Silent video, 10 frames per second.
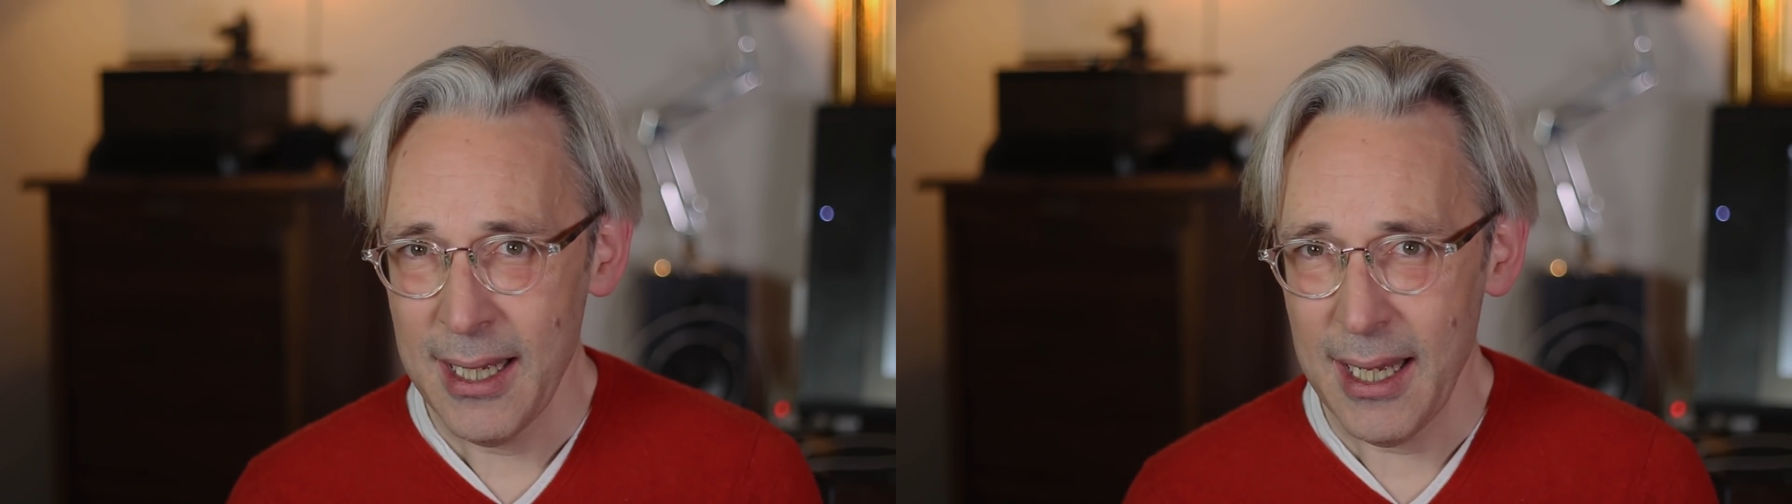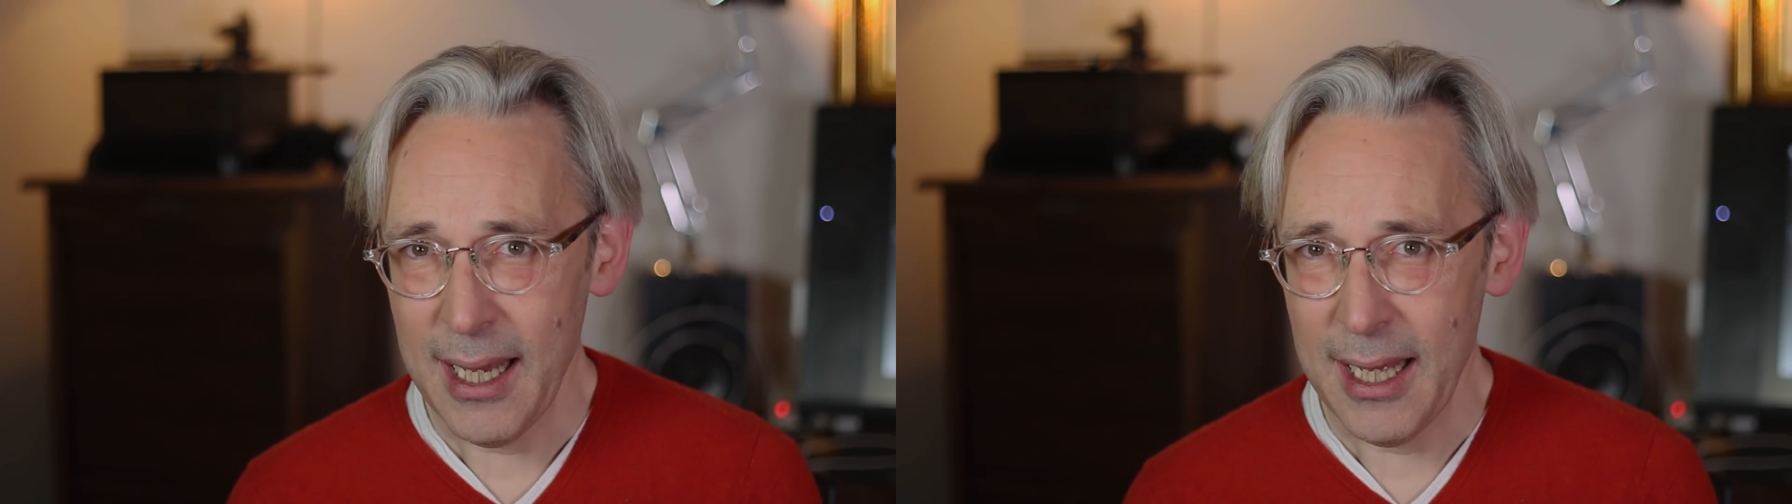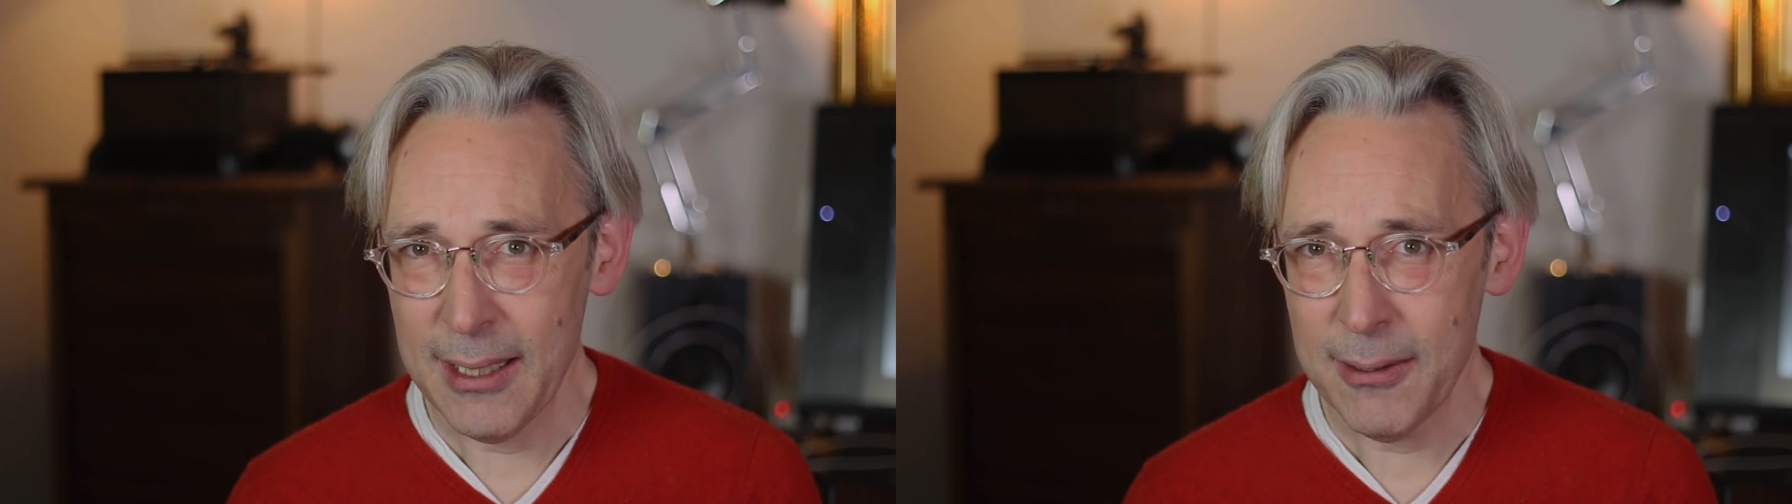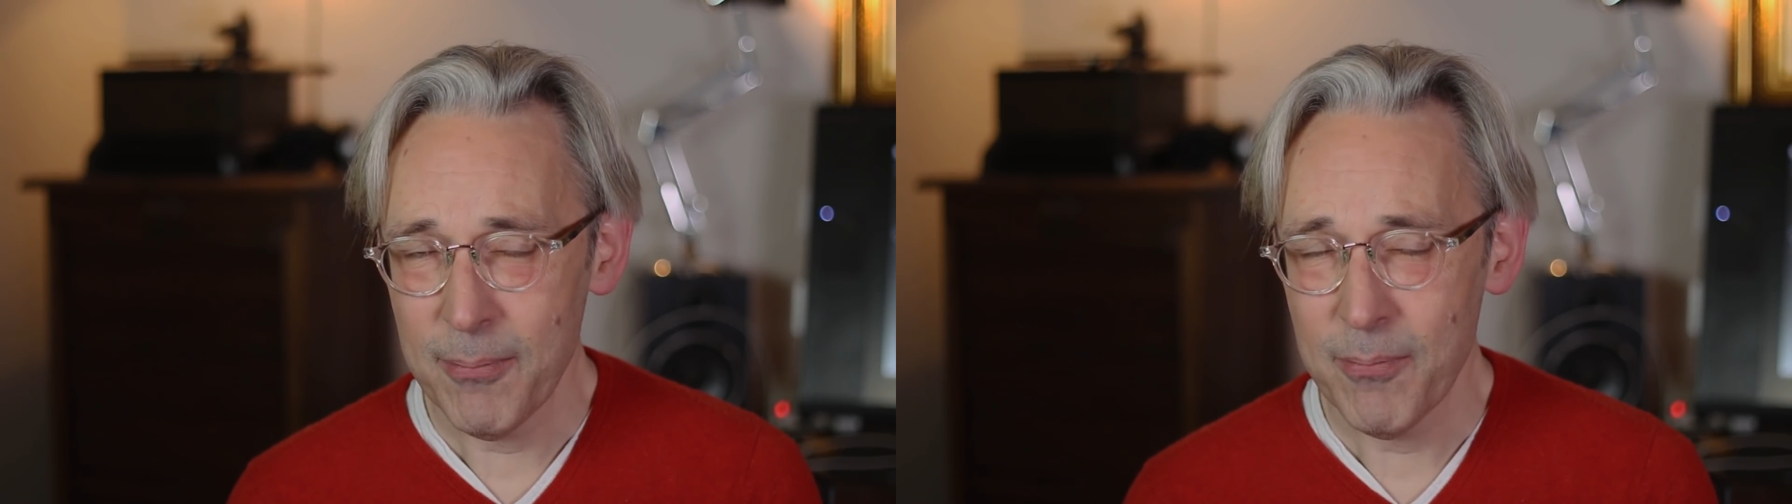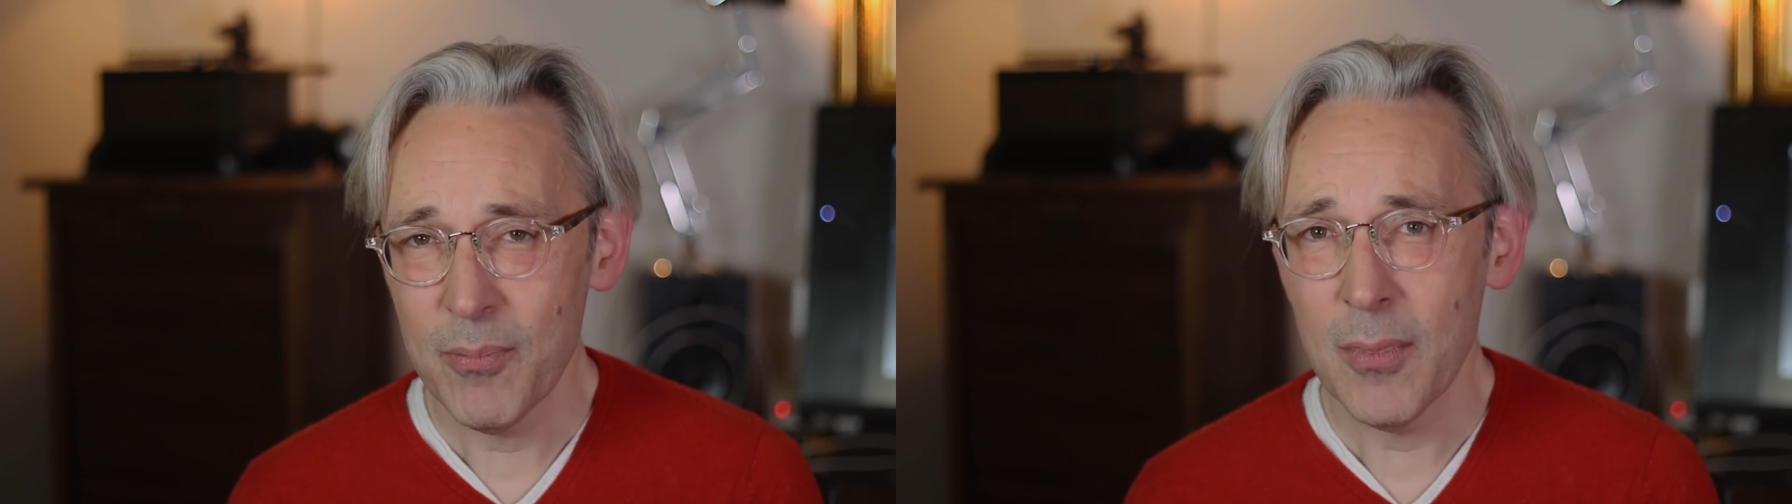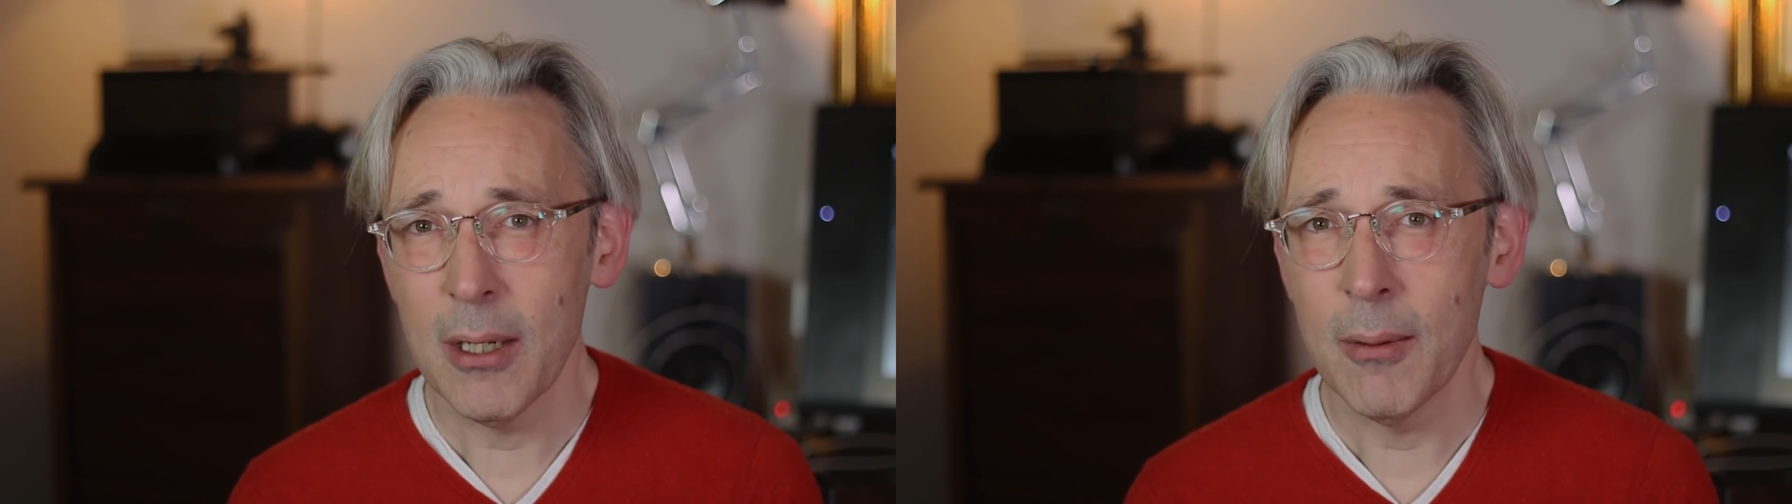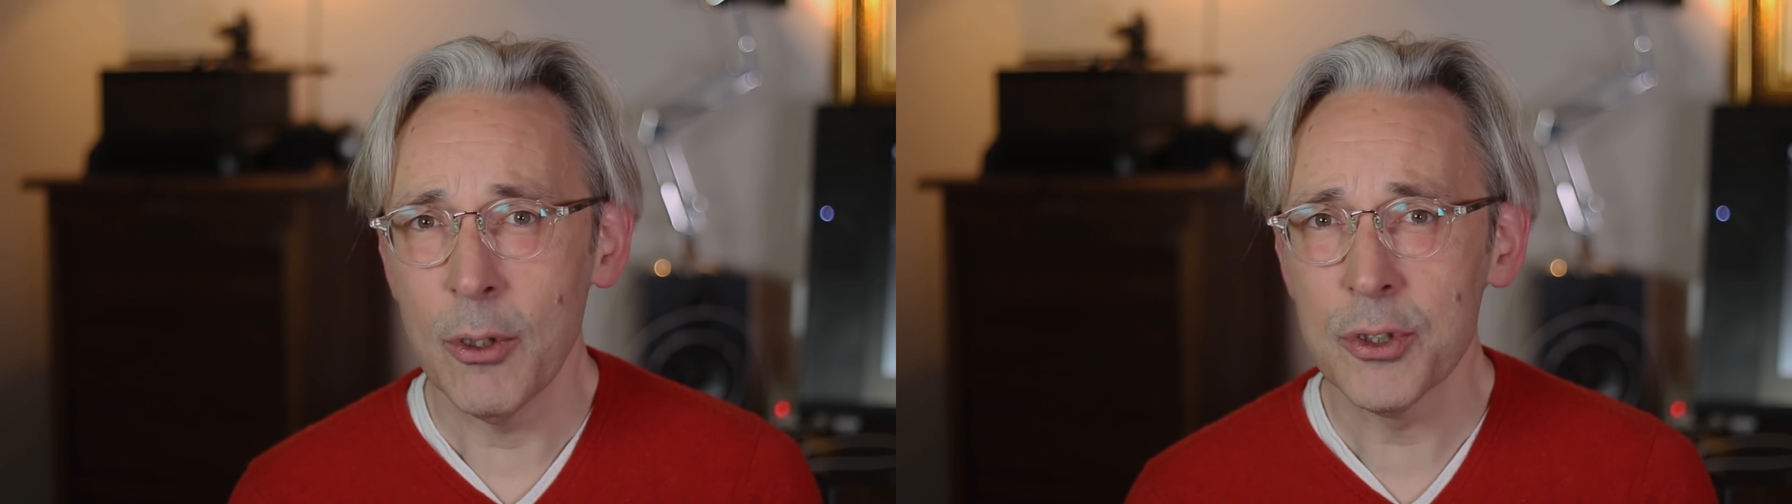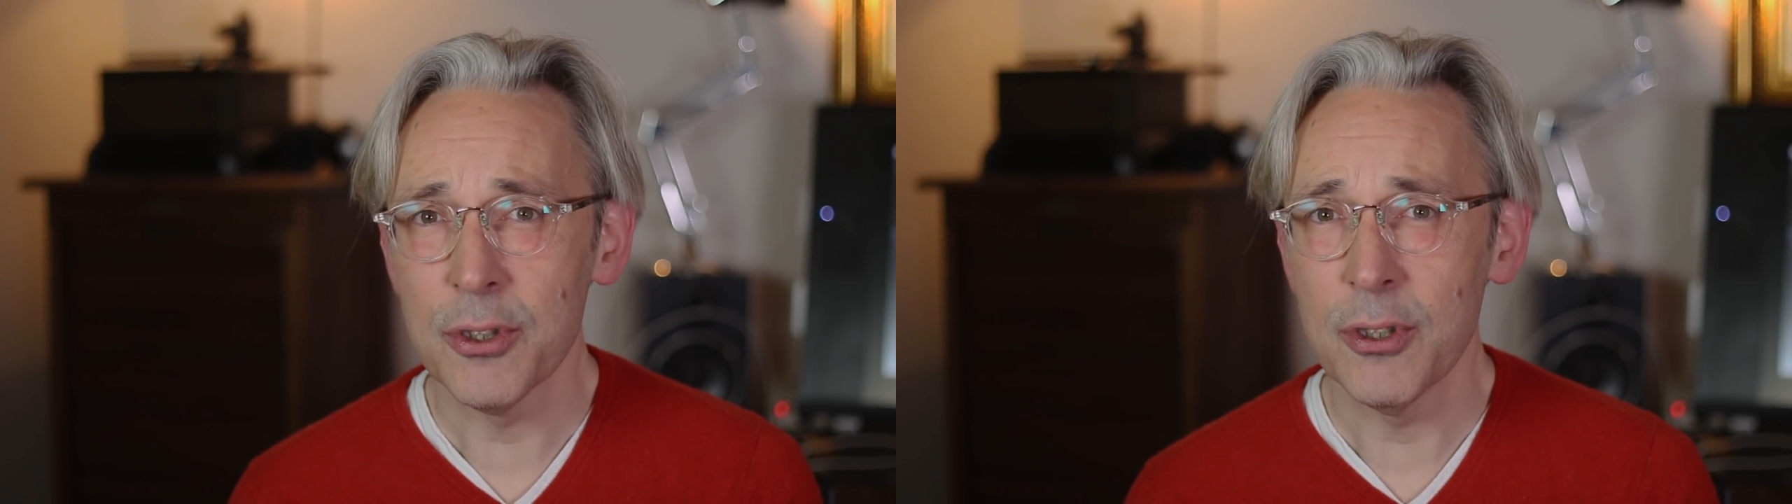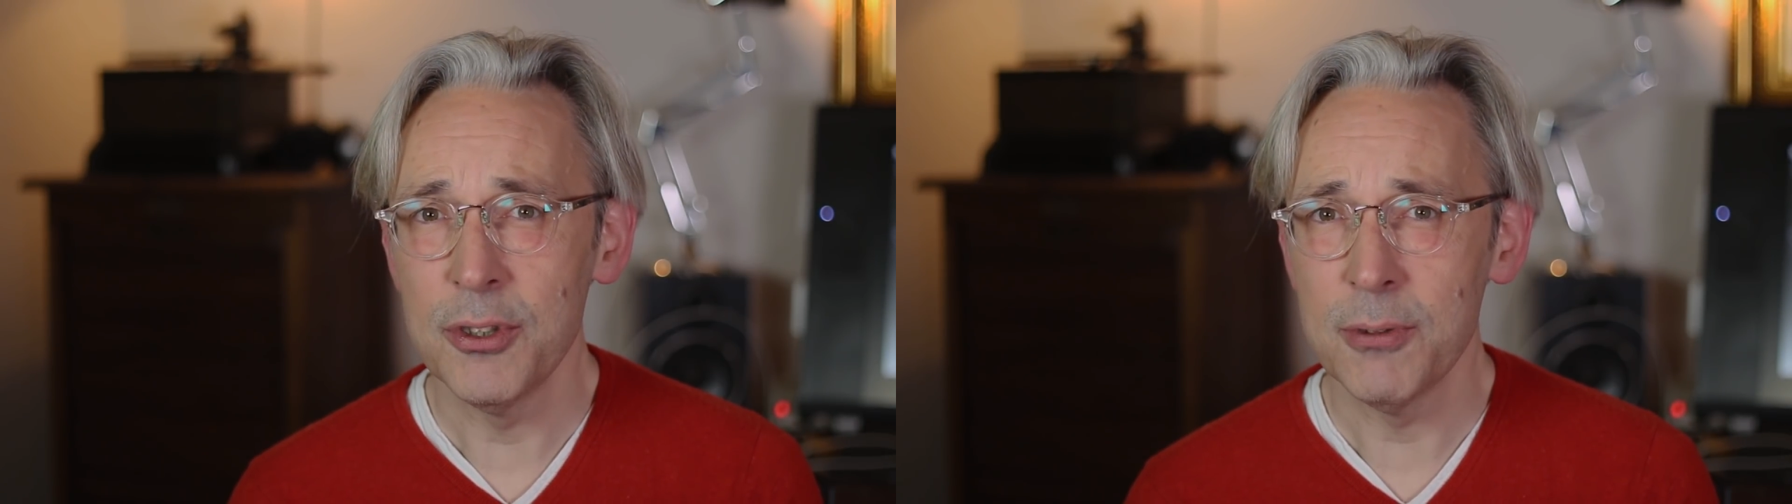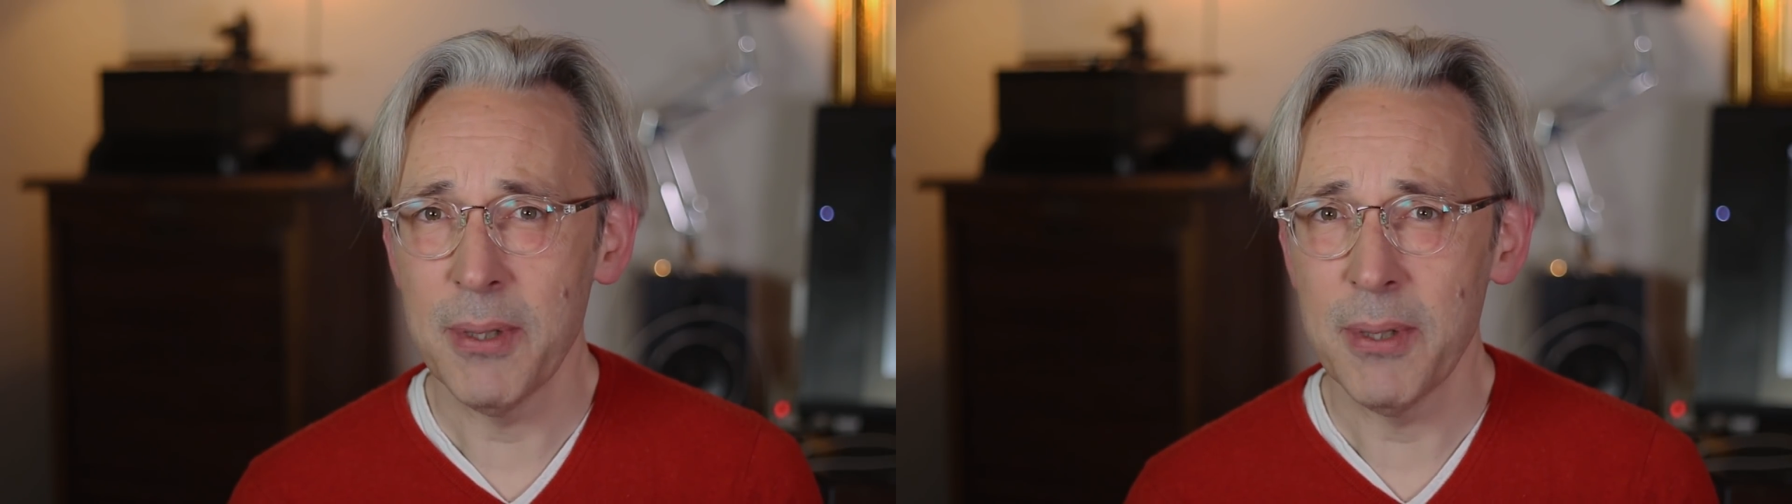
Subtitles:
And I'm also going to